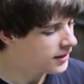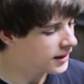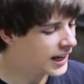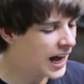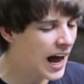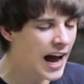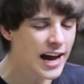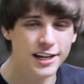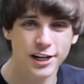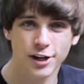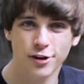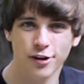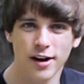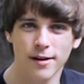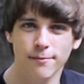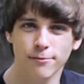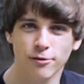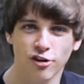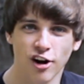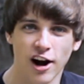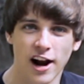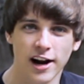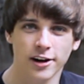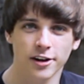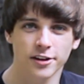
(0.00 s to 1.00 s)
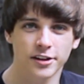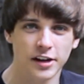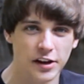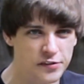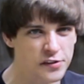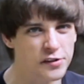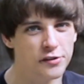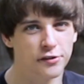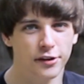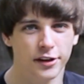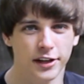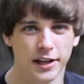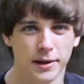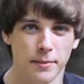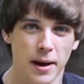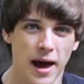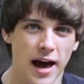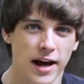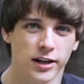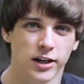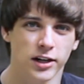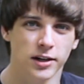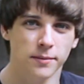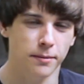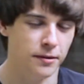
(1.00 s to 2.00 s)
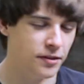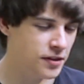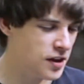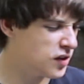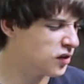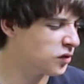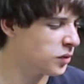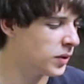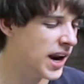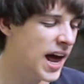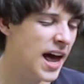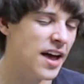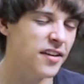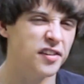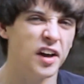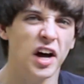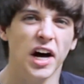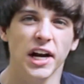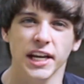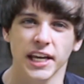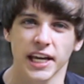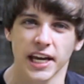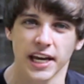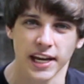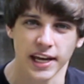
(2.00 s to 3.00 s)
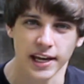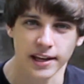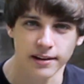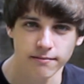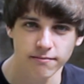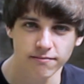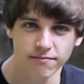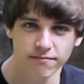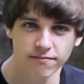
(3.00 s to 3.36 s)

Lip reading: The kind of graham cracker doesn't really matter, but this one has honey in it.